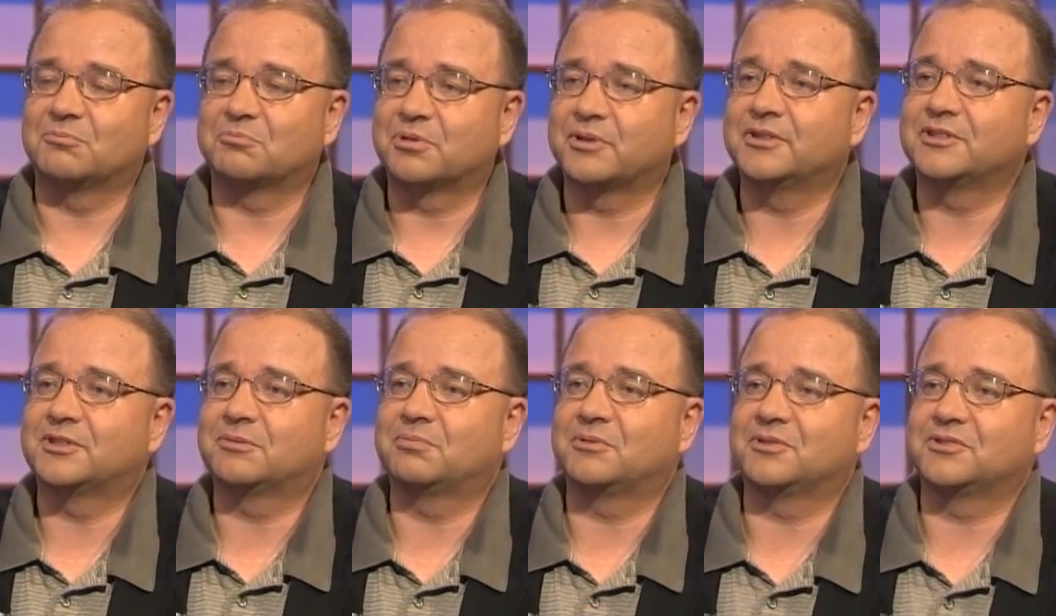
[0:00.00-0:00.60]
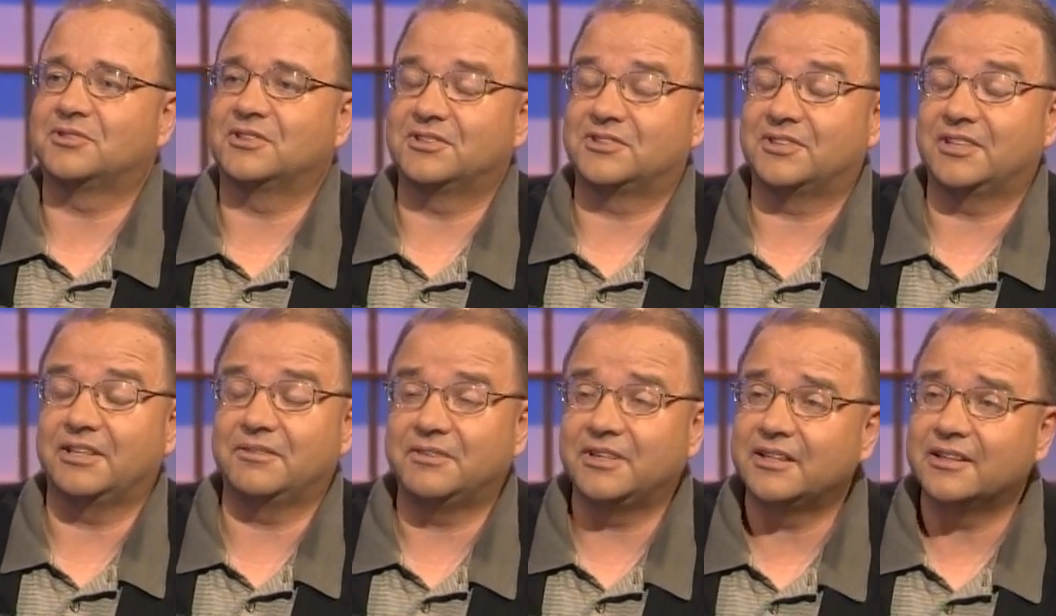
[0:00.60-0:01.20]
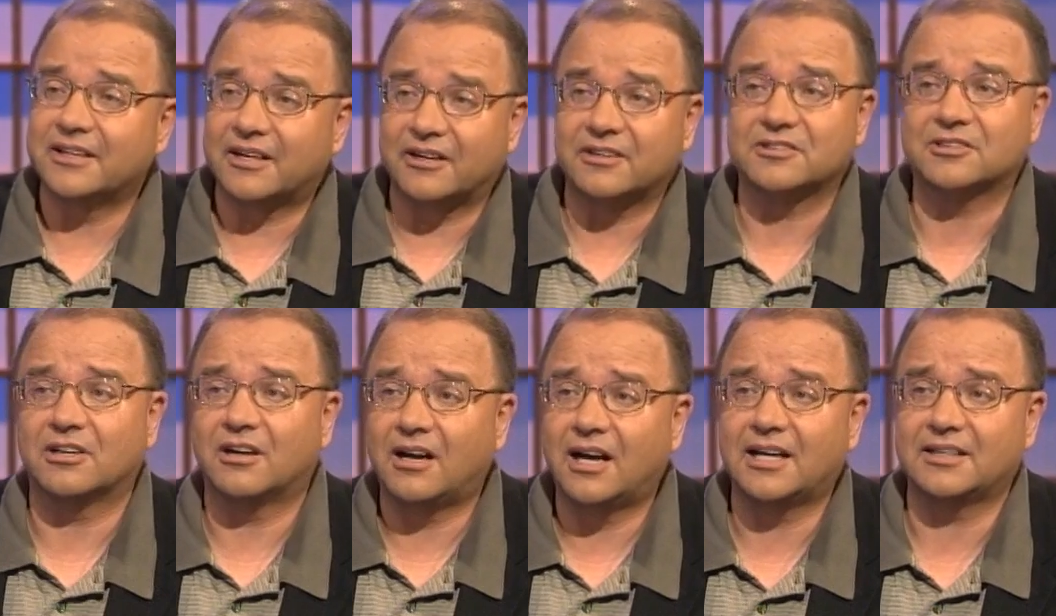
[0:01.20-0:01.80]
principles this evening that are
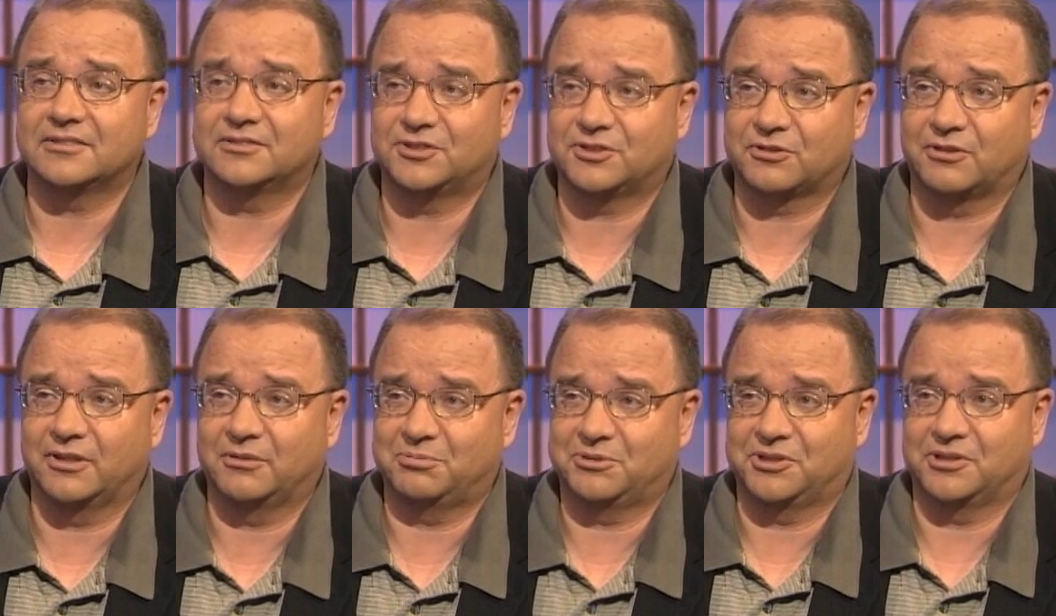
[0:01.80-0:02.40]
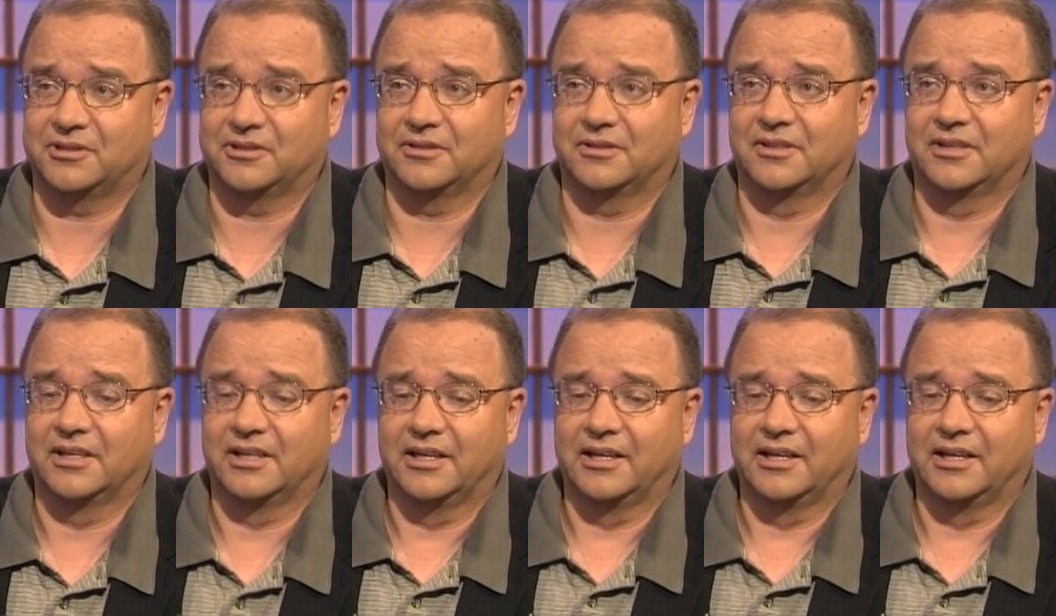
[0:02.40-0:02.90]
taught in Scripture.